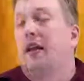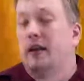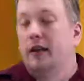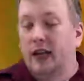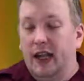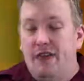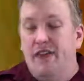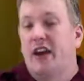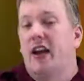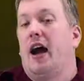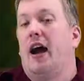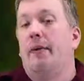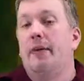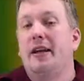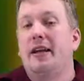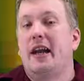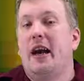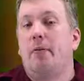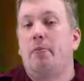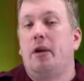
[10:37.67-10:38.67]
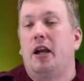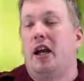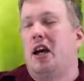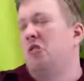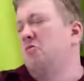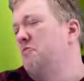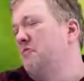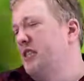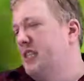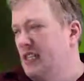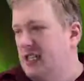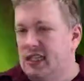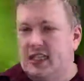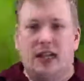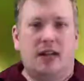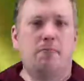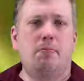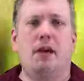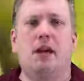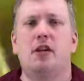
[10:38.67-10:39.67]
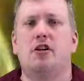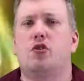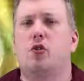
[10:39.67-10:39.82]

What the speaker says: Leave a comment down below, send me